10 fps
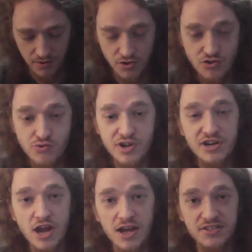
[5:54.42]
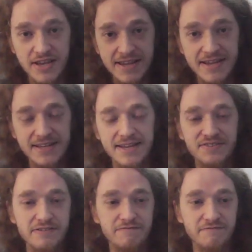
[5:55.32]
you cannot take it as
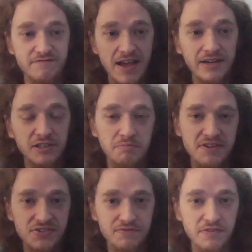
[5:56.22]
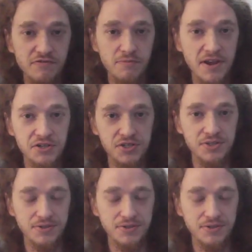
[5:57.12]
a valid piece of information.